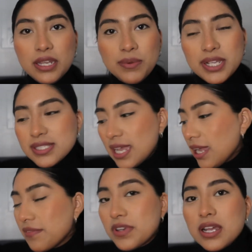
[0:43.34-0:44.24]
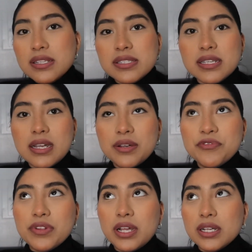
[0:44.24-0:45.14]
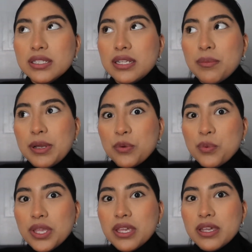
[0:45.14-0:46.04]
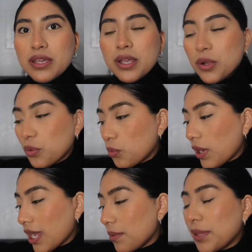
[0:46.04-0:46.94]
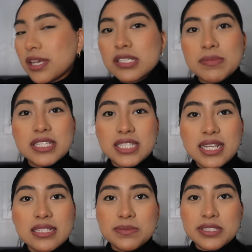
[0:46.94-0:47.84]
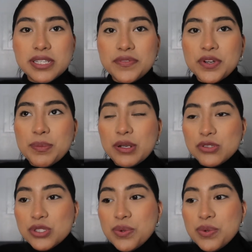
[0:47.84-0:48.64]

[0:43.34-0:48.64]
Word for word: anyways, I have not vlogged in about a week. Why? Because my son has been sick for about 2